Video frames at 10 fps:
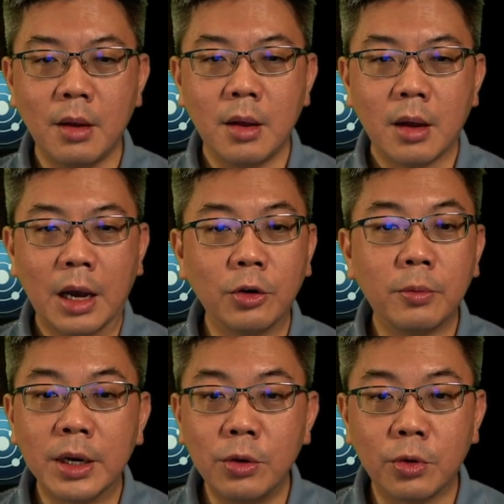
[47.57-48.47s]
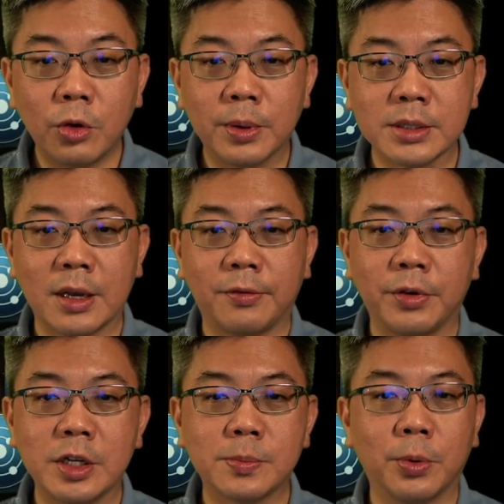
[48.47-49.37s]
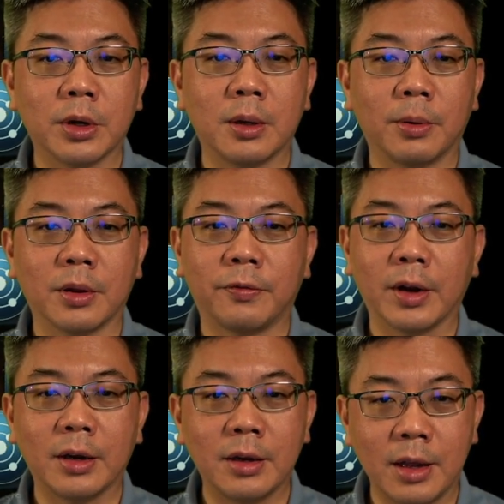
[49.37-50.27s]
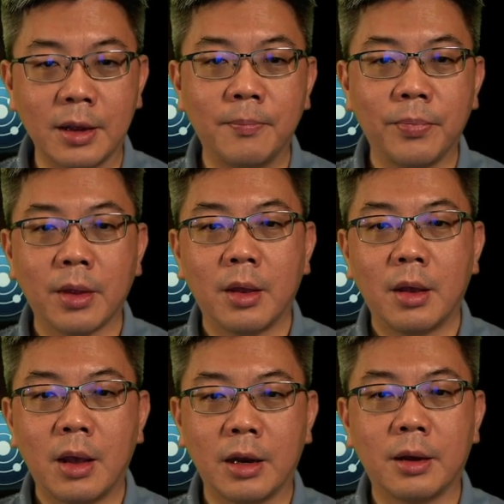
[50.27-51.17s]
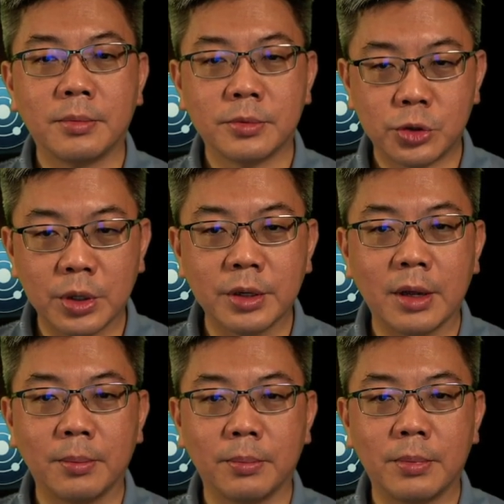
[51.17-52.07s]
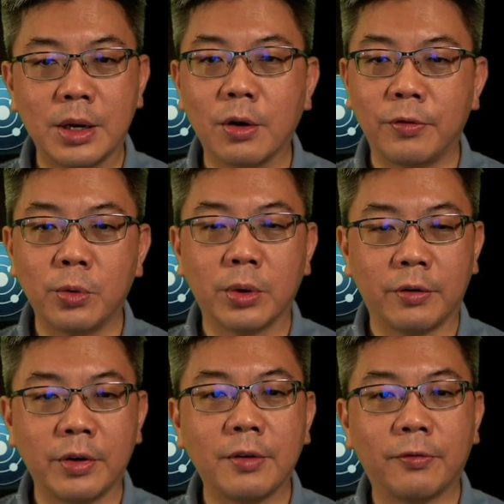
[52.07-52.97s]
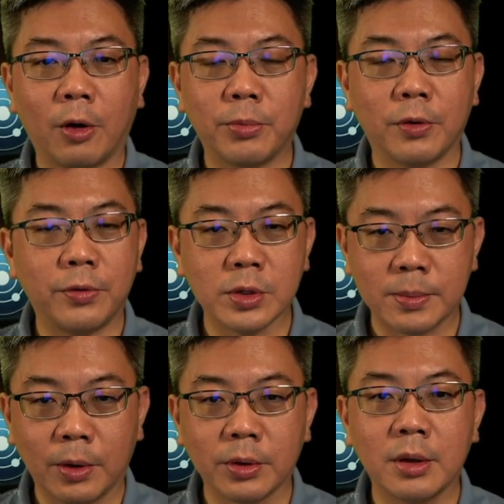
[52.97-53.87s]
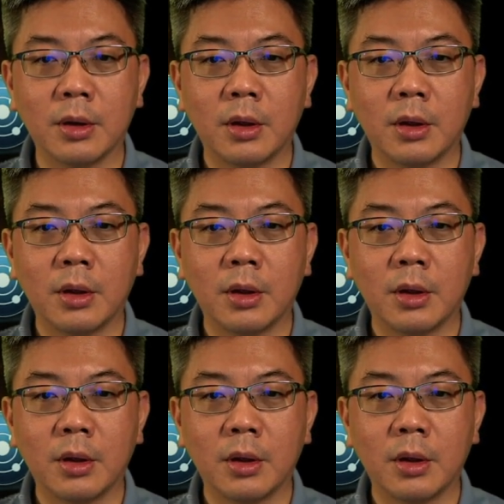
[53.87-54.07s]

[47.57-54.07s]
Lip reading: I know many YouTubers have already spoken about the Franklin A, and I'm sure that many of you would have already formed your views about it.